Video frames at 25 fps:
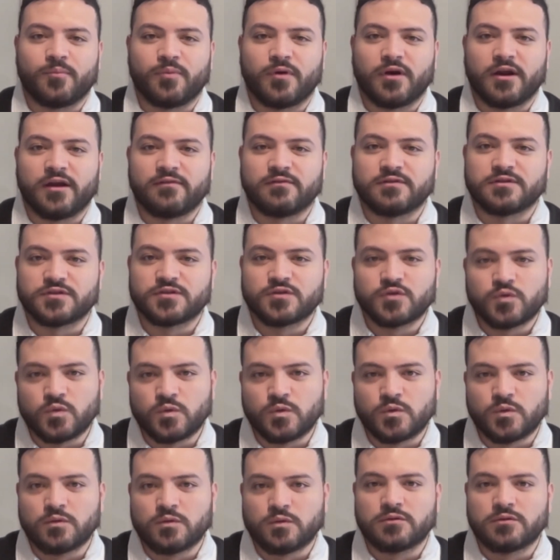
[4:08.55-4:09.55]
private
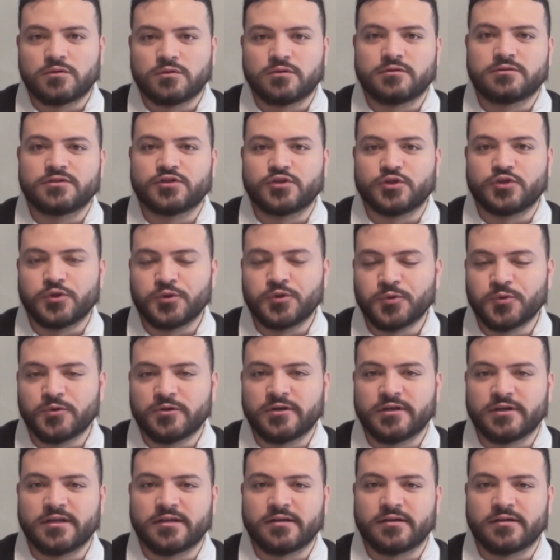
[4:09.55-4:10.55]
school,
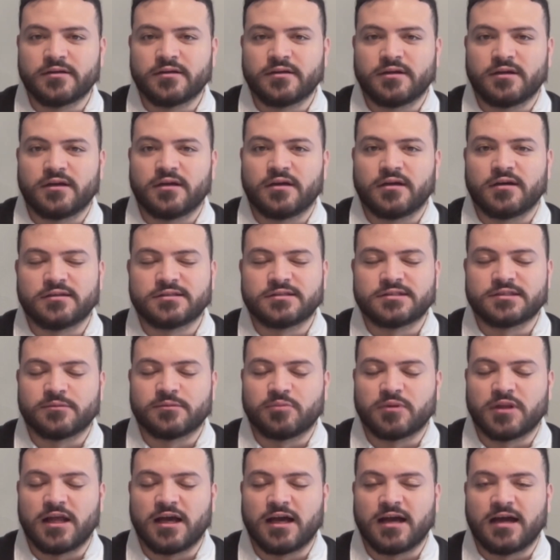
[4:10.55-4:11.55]
tutoring, uh,
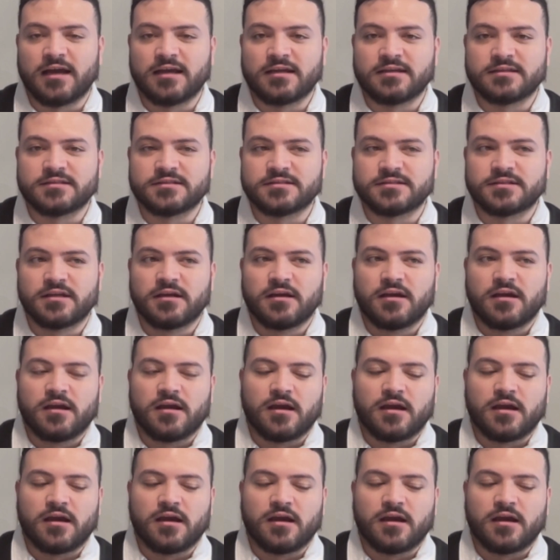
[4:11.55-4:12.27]
supplies.